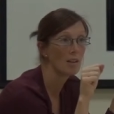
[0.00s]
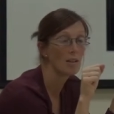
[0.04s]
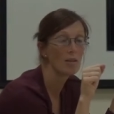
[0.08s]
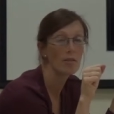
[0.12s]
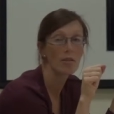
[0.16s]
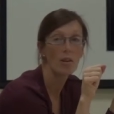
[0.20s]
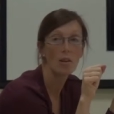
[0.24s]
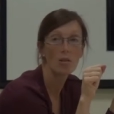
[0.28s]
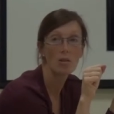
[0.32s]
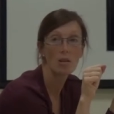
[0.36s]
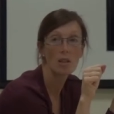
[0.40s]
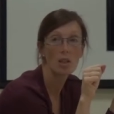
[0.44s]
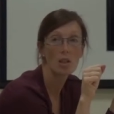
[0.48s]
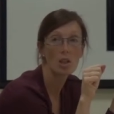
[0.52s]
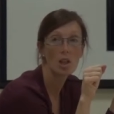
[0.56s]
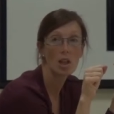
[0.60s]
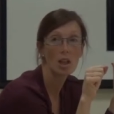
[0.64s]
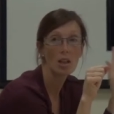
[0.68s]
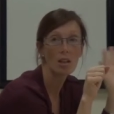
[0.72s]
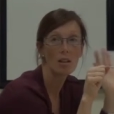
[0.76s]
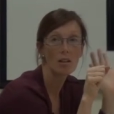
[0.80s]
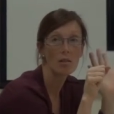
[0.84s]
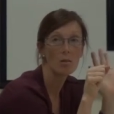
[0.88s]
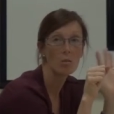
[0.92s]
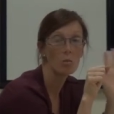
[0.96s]
Faulty
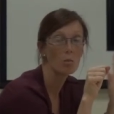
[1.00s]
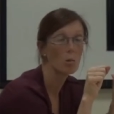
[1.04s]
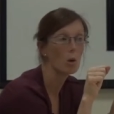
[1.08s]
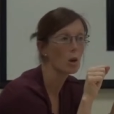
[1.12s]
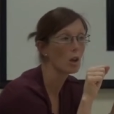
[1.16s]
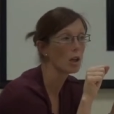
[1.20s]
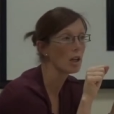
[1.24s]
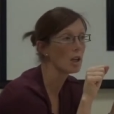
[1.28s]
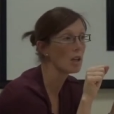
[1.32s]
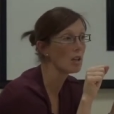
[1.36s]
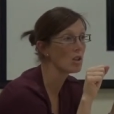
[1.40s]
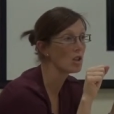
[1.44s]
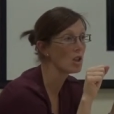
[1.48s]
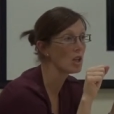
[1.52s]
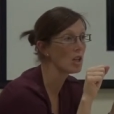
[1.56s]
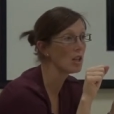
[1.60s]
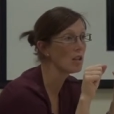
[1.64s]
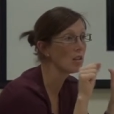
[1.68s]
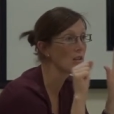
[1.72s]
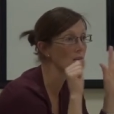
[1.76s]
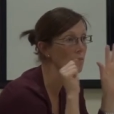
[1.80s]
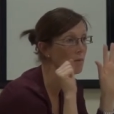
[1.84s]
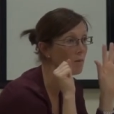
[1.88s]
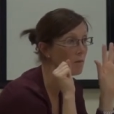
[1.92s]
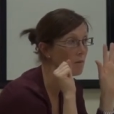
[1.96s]
gene, working
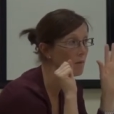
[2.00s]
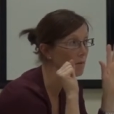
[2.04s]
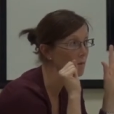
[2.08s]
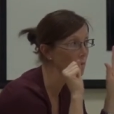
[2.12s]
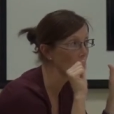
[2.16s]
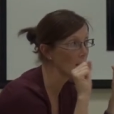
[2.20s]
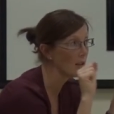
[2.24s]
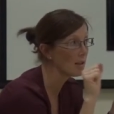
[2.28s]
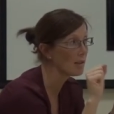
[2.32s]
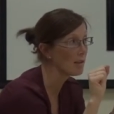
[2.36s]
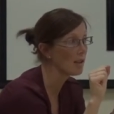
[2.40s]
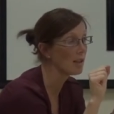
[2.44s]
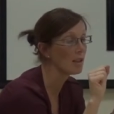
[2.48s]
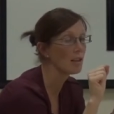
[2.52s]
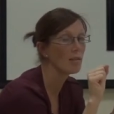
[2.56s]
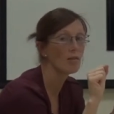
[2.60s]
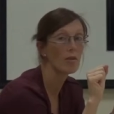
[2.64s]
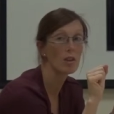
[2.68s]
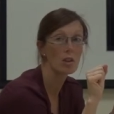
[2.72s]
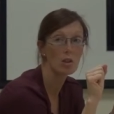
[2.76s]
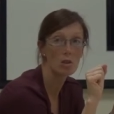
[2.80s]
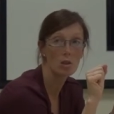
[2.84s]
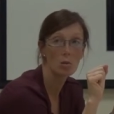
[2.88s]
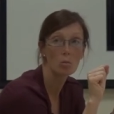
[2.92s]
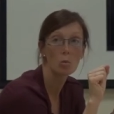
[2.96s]
gene, this
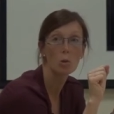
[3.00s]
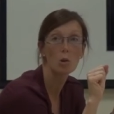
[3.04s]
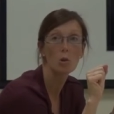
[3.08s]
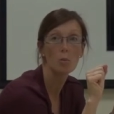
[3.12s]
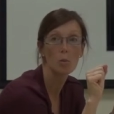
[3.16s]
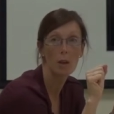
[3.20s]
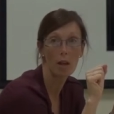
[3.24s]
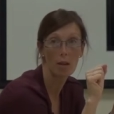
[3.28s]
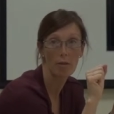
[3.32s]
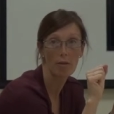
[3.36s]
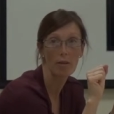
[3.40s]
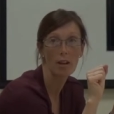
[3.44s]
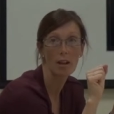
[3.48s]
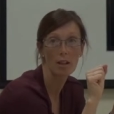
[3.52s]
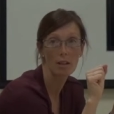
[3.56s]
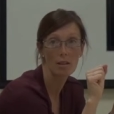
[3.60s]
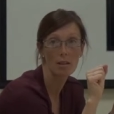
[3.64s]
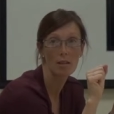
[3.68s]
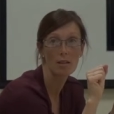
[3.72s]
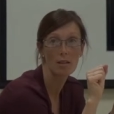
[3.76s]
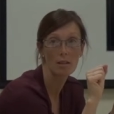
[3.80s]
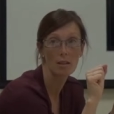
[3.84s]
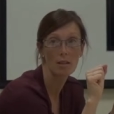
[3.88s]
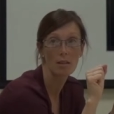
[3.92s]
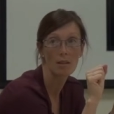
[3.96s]
individual will be
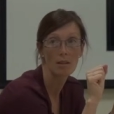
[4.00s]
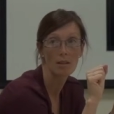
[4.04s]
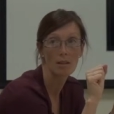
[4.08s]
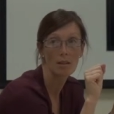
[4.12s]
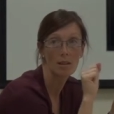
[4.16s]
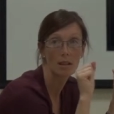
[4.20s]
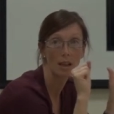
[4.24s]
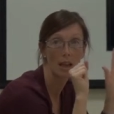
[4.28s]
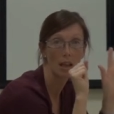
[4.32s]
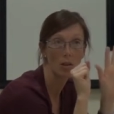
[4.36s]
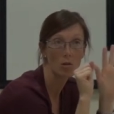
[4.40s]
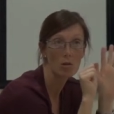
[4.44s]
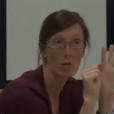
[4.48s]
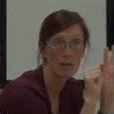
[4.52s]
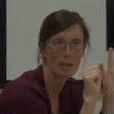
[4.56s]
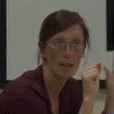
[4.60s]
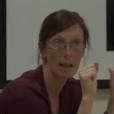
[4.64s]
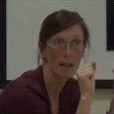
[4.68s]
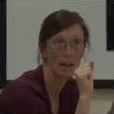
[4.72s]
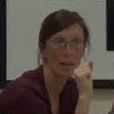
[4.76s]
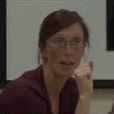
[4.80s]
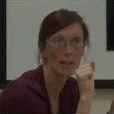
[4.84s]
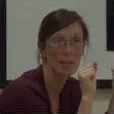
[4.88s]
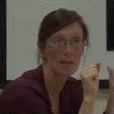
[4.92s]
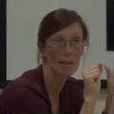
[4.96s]
affected,
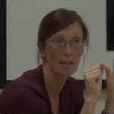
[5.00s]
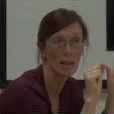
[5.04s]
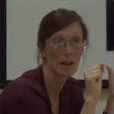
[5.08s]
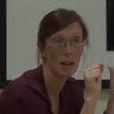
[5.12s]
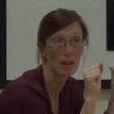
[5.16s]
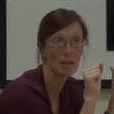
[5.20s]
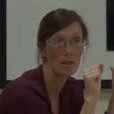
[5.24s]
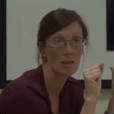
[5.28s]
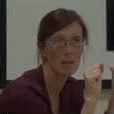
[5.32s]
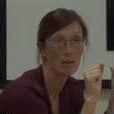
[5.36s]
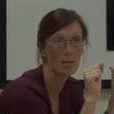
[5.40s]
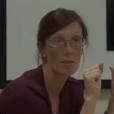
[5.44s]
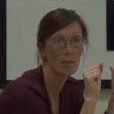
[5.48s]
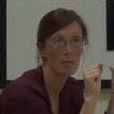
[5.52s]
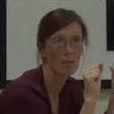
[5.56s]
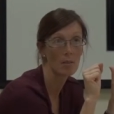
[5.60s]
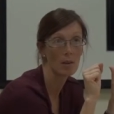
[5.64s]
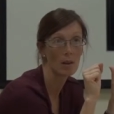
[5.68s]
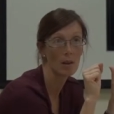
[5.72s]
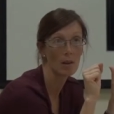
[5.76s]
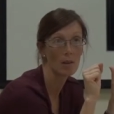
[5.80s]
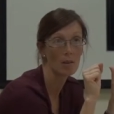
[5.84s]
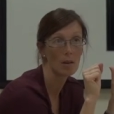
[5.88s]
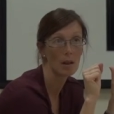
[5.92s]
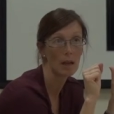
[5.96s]
heterozygous state.
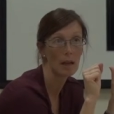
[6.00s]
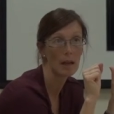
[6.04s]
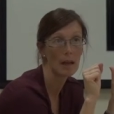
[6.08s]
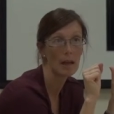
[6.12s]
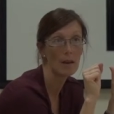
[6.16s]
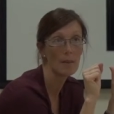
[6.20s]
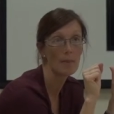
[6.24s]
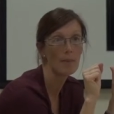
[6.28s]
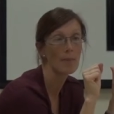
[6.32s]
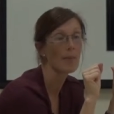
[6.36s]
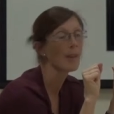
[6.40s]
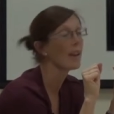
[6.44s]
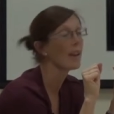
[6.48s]
Okay.